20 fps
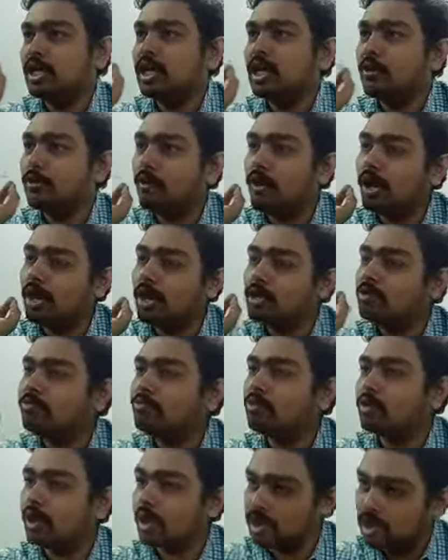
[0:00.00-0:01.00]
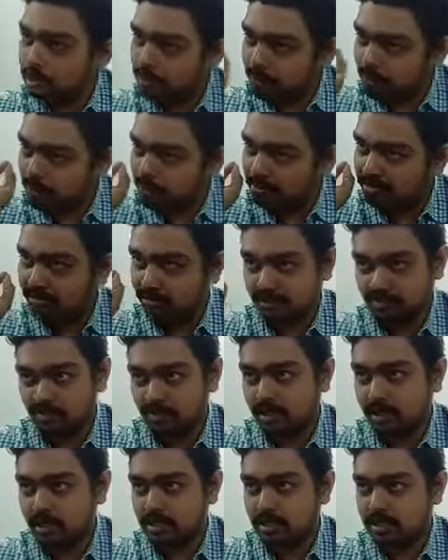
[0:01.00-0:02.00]
reappoint him for another period of 5
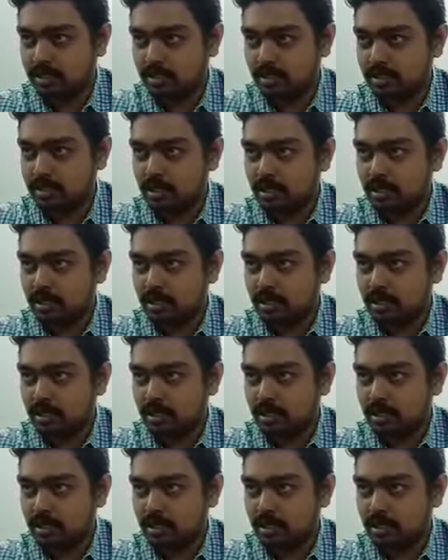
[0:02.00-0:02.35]
years.